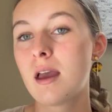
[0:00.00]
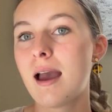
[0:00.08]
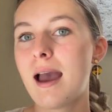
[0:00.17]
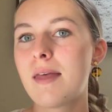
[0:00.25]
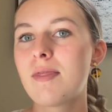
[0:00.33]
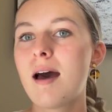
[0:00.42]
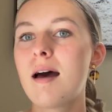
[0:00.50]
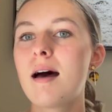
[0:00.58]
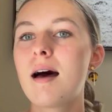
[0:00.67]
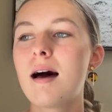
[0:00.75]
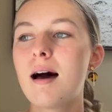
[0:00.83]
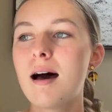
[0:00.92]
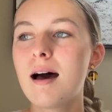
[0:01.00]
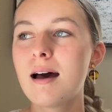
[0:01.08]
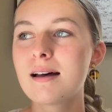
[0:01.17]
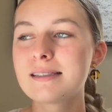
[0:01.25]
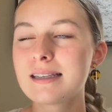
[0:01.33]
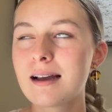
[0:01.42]
And that
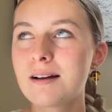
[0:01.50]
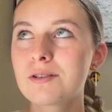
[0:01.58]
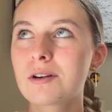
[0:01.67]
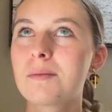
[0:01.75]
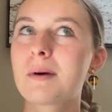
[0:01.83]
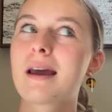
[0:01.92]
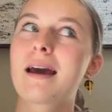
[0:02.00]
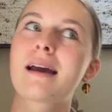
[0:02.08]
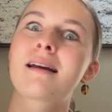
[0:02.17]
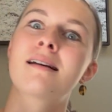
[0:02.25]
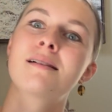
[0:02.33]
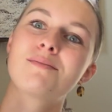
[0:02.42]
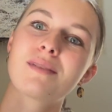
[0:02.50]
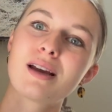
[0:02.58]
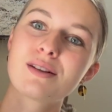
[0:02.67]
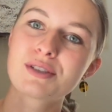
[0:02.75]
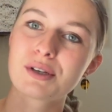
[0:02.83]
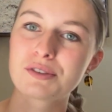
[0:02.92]
sound, oh my heck,
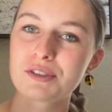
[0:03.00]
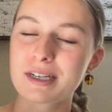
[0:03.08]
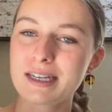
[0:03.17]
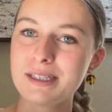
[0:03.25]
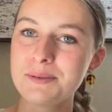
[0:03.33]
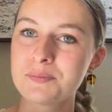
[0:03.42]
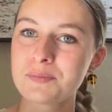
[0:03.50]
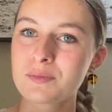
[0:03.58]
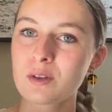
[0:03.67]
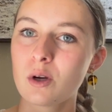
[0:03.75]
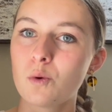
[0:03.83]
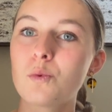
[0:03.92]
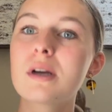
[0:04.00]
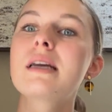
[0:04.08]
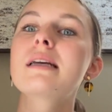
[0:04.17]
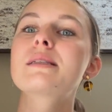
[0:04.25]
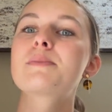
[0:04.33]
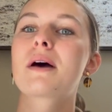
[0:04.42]
it's so tricky.
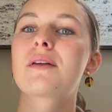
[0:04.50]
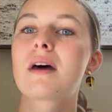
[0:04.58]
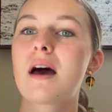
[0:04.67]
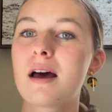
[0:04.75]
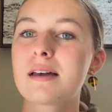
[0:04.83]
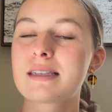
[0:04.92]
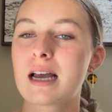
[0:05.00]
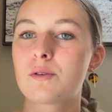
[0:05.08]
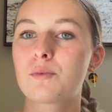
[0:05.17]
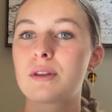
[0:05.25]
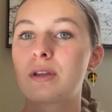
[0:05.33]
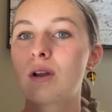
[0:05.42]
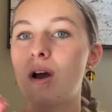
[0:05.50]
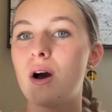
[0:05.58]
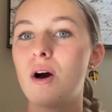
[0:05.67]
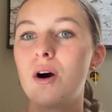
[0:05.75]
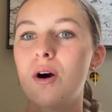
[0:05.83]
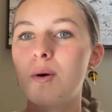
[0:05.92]
We spell the sound with an
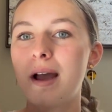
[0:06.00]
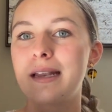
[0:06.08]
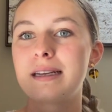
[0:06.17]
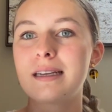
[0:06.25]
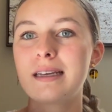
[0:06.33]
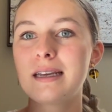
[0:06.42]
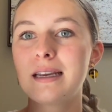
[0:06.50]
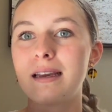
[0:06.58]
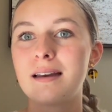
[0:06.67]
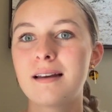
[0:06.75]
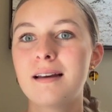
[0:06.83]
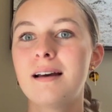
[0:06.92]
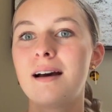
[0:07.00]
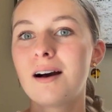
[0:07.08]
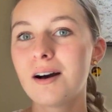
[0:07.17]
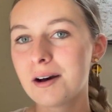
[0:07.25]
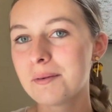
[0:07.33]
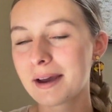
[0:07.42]
O and an E.
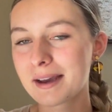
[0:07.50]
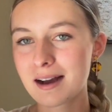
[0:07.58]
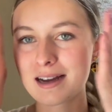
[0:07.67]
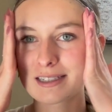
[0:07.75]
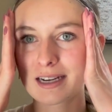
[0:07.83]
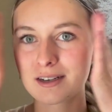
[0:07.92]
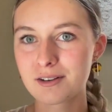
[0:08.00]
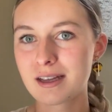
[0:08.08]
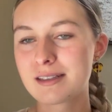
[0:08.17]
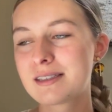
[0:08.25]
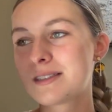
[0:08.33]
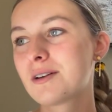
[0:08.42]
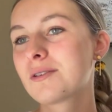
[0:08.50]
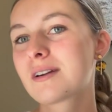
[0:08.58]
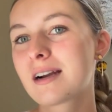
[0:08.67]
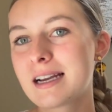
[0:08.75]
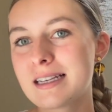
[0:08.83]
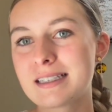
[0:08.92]
Oh my gosh, I know that's so
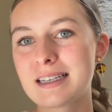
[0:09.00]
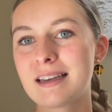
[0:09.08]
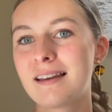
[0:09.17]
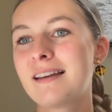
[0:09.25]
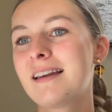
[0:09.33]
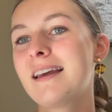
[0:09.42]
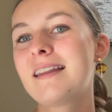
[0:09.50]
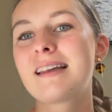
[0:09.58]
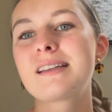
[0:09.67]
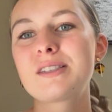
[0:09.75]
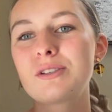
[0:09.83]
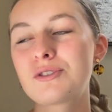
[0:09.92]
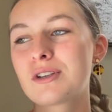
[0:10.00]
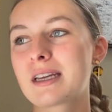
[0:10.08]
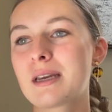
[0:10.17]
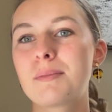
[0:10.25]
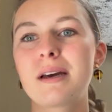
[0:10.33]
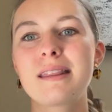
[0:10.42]
crazy. That's so
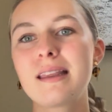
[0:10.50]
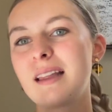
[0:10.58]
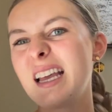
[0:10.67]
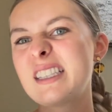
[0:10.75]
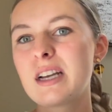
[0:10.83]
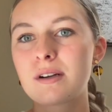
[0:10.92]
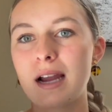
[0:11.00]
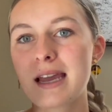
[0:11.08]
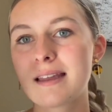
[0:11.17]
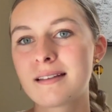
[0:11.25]
tricky, but it's all right.